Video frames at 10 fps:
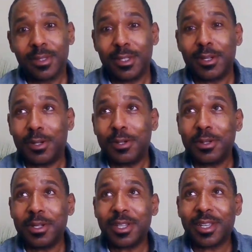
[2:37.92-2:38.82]

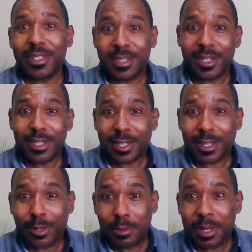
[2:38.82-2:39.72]
because they're
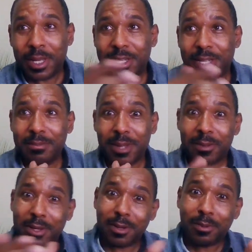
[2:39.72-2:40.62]
Cuban and
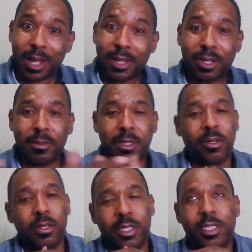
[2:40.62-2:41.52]
maybe they're white Cuban.
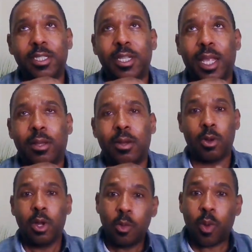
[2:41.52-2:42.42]
She's like,
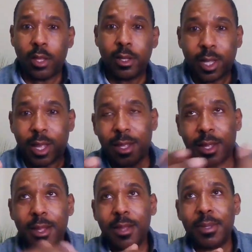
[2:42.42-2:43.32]
oh, why you
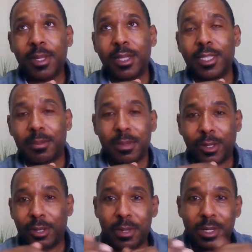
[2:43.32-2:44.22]
can't? Because I'm
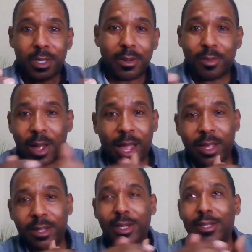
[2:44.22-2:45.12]
Cuban and I'm white, I
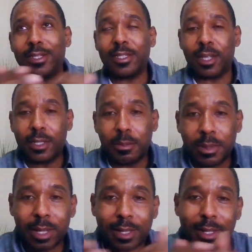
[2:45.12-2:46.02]
can understand the
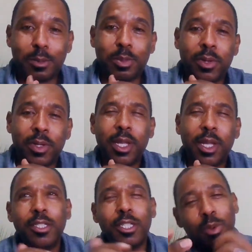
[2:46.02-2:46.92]
black experience.
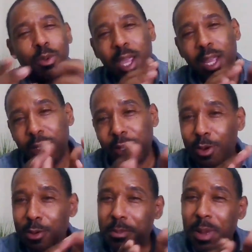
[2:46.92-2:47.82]
So we were kind of
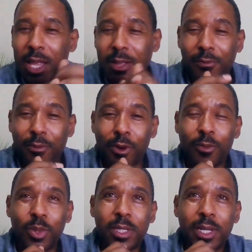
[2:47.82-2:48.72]
going back and
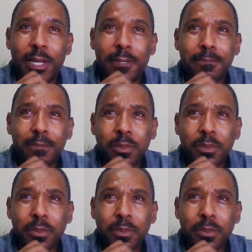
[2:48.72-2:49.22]
forth with that,